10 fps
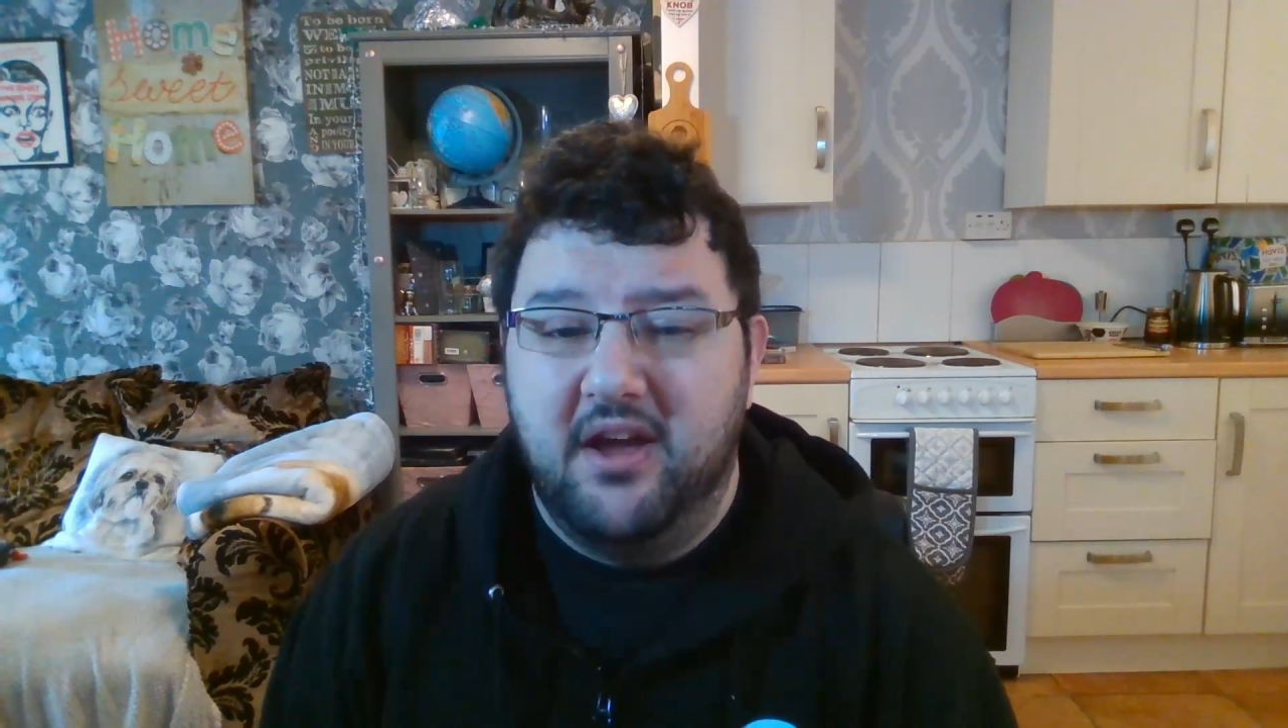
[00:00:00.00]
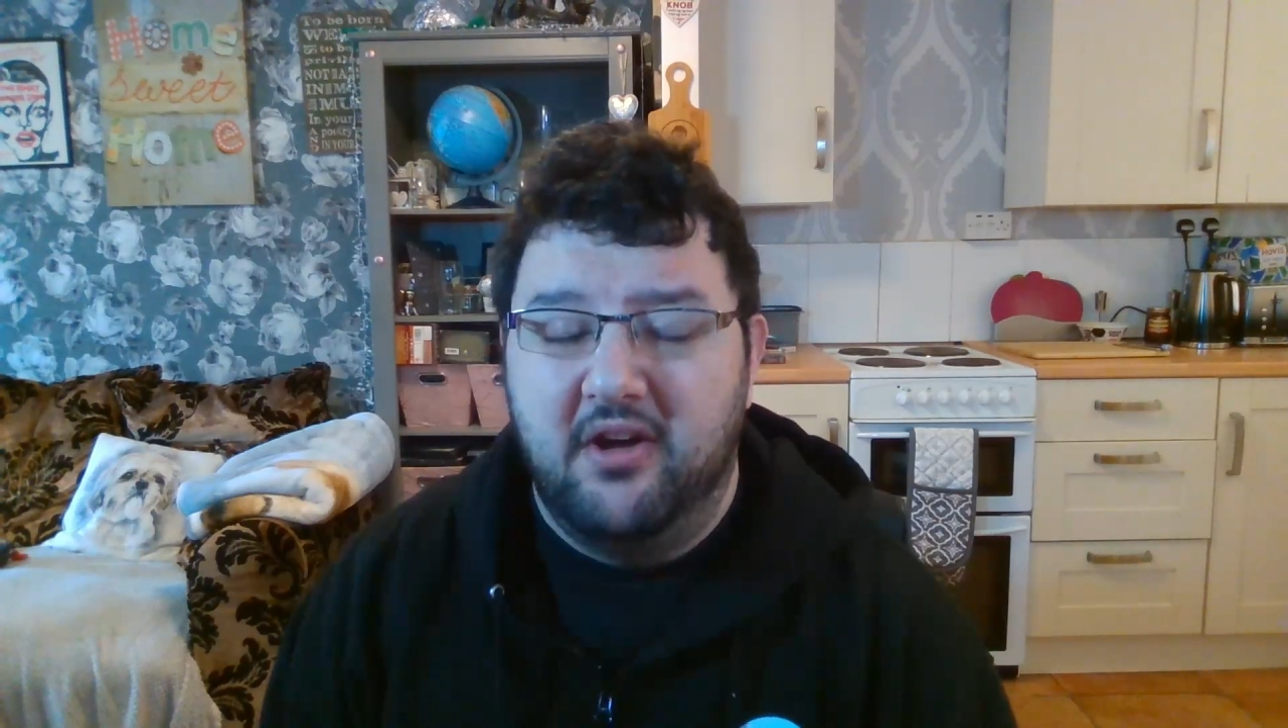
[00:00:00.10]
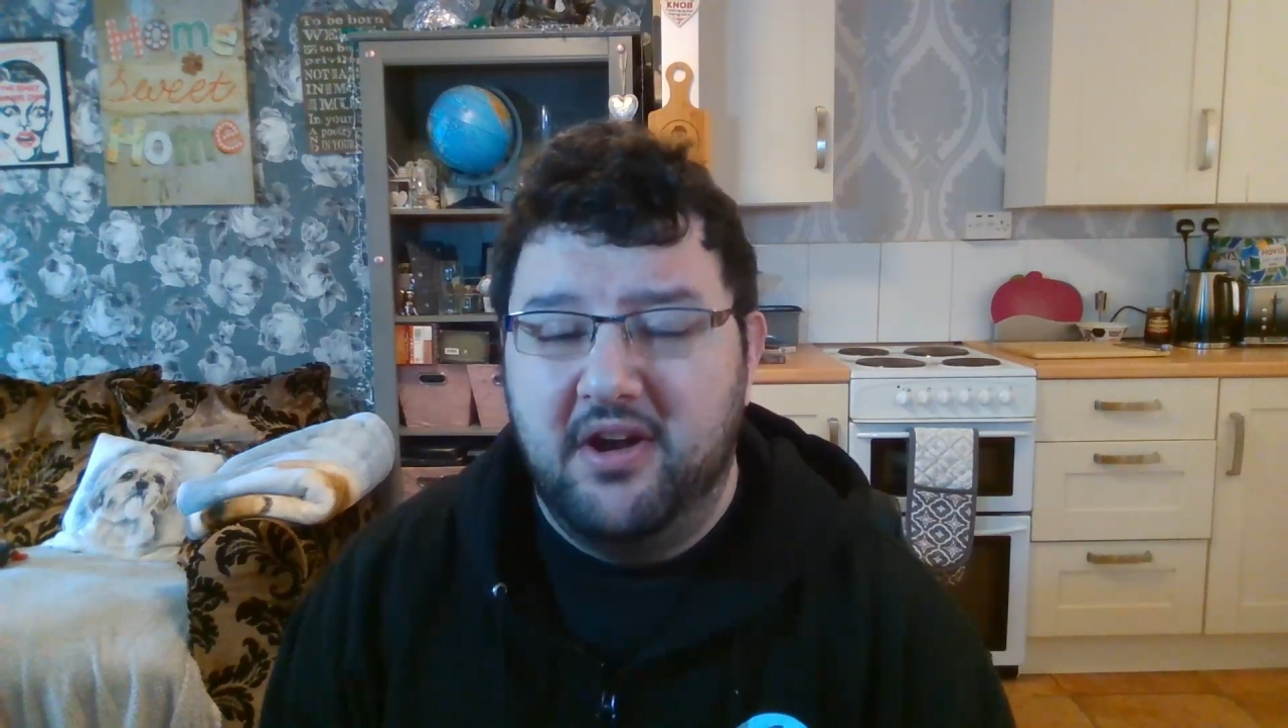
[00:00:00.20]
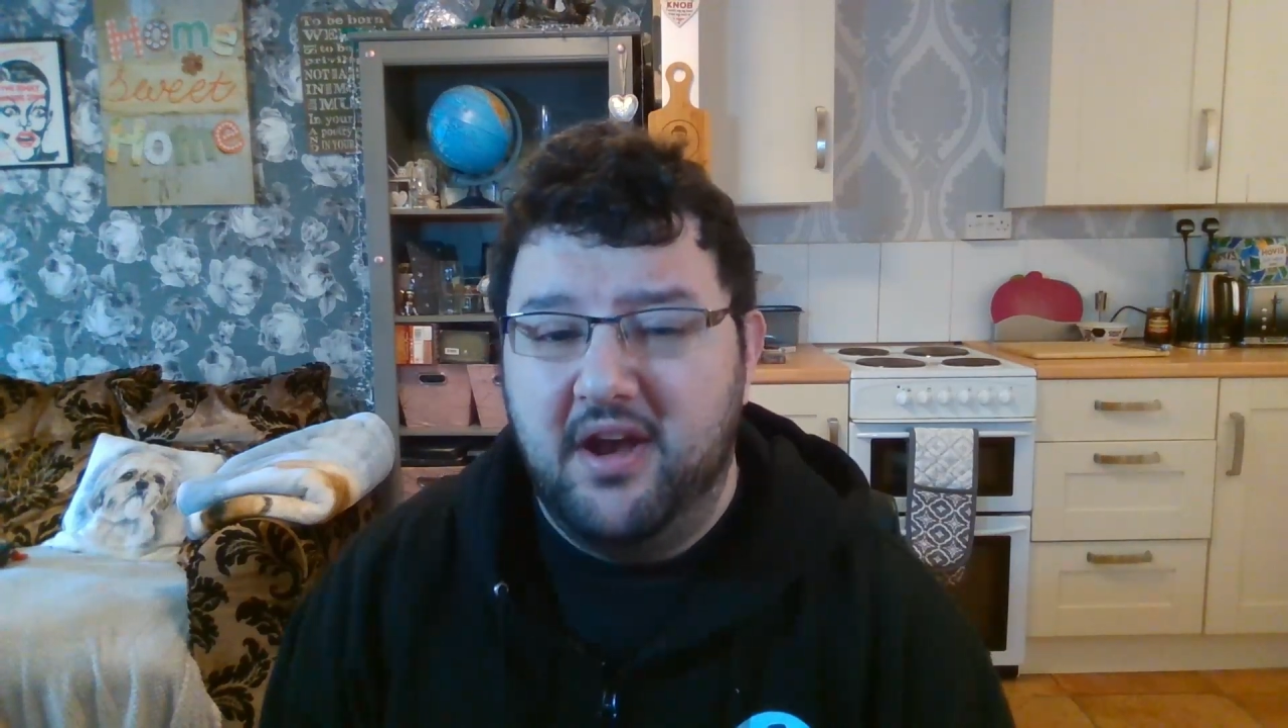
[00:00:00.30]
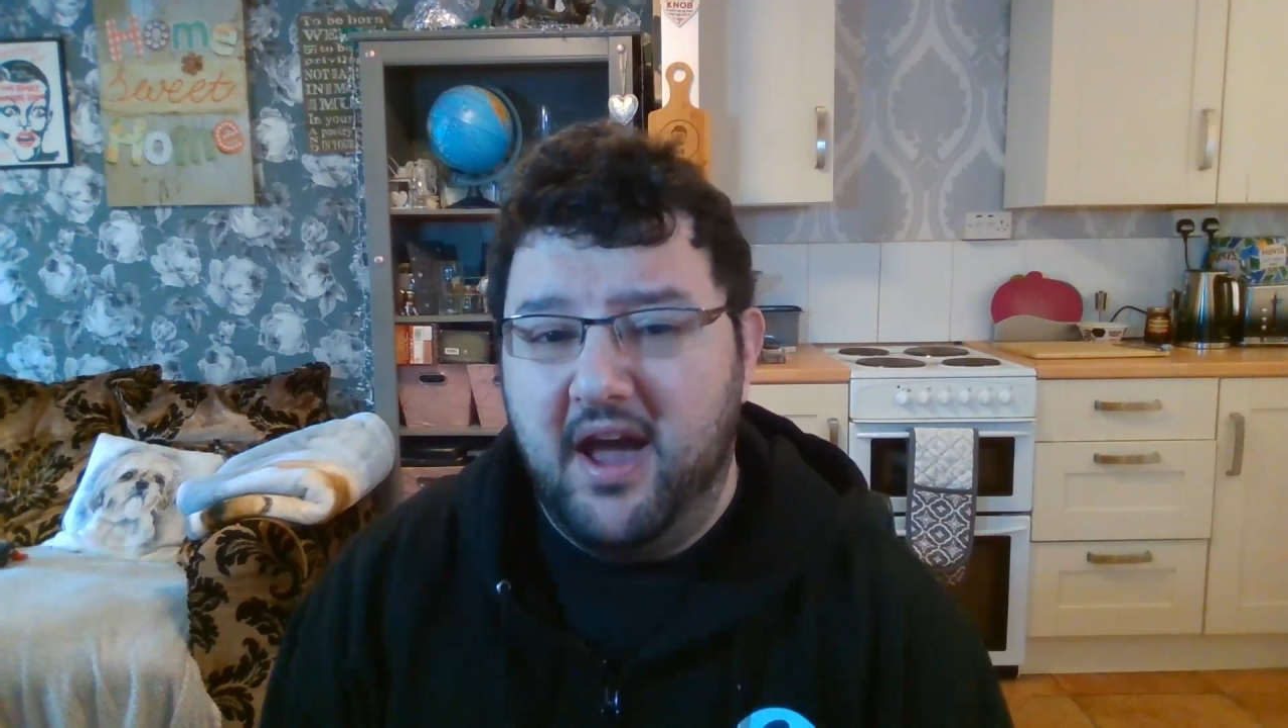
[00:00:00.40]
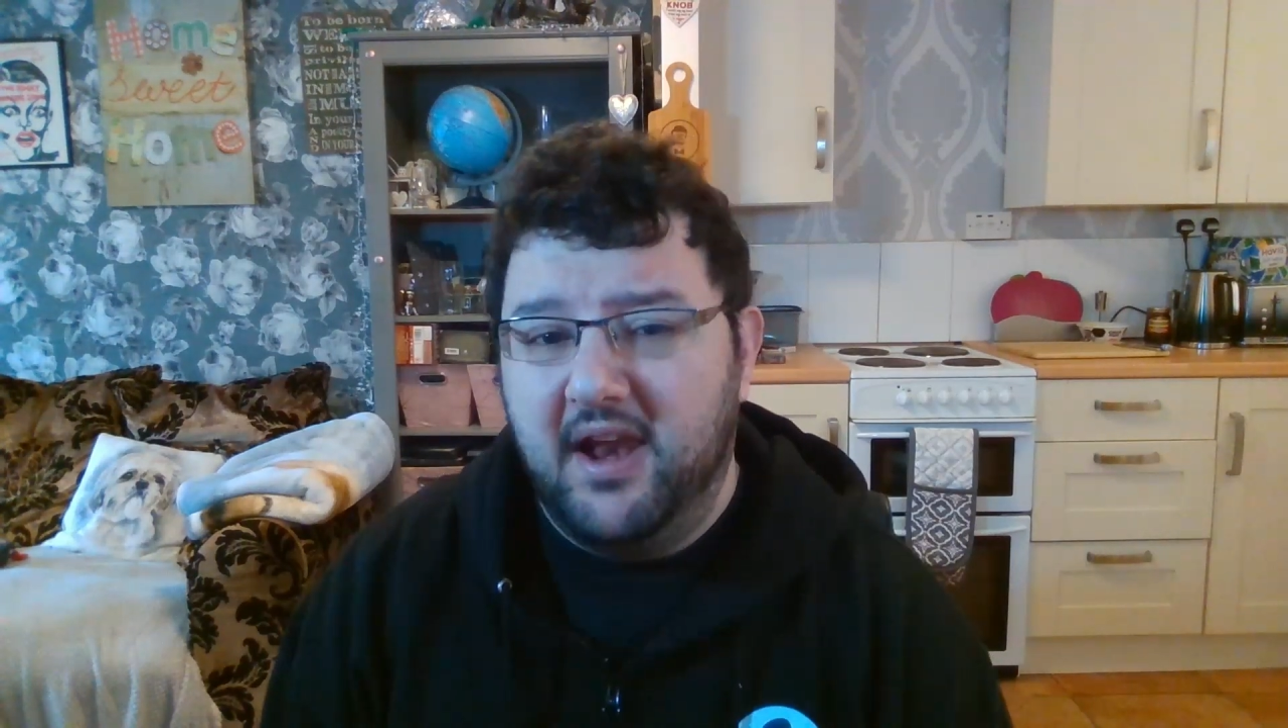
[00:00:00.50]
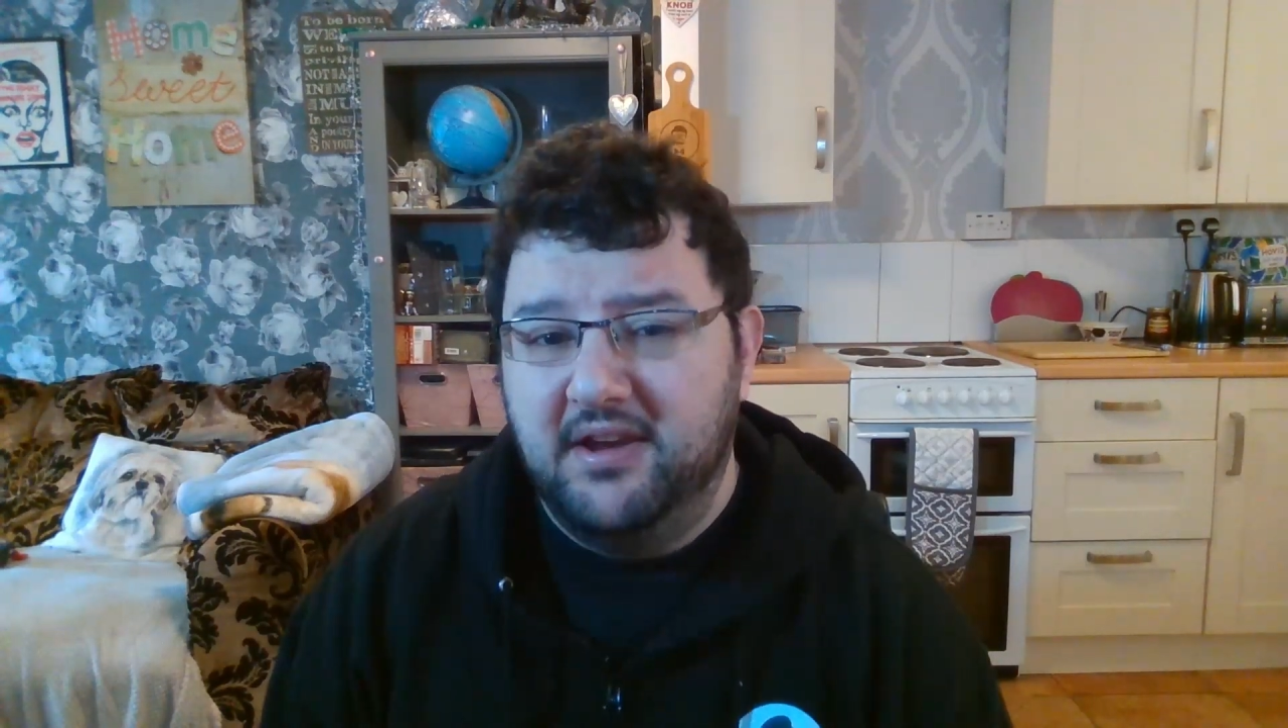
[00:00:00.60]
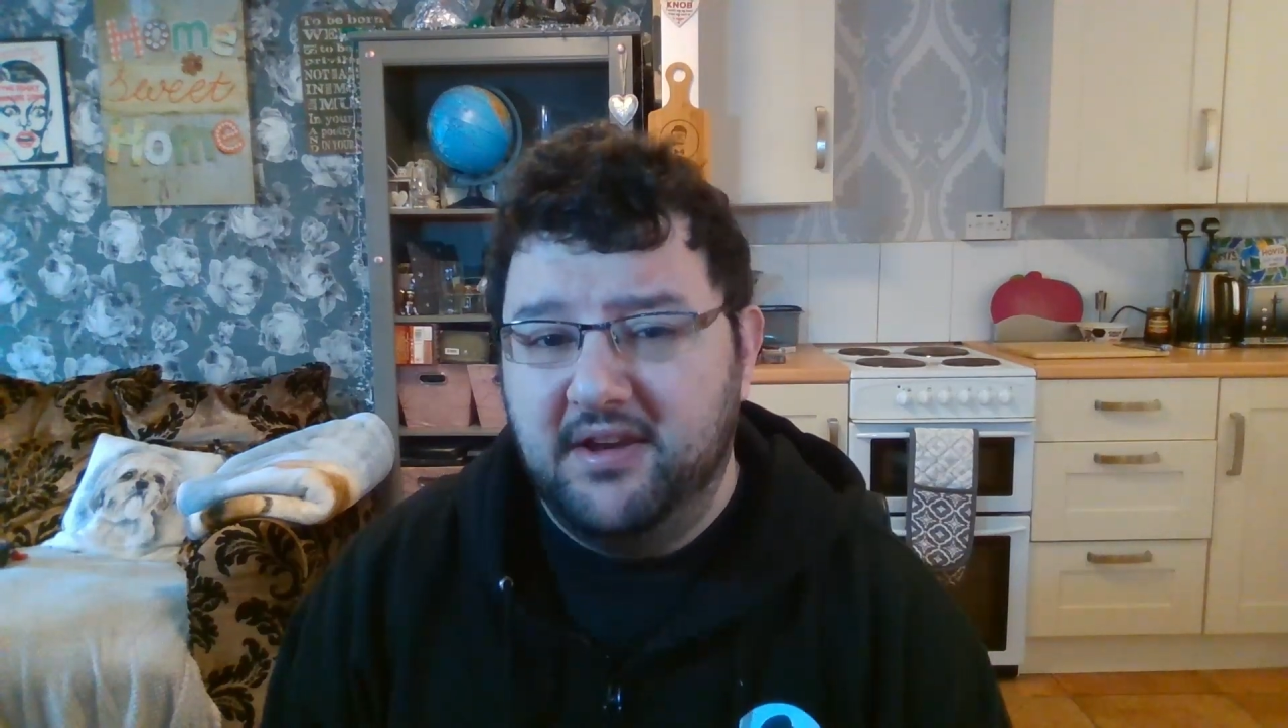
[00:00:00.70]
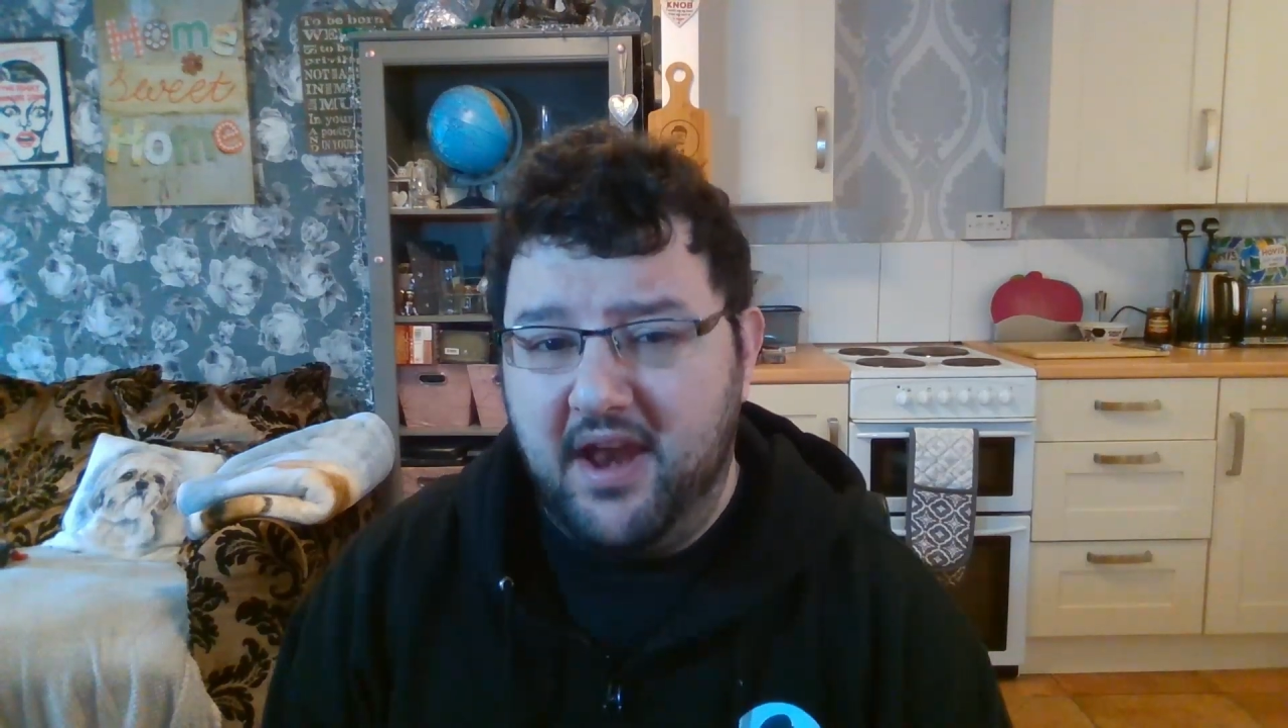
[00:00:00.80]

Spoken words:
on an island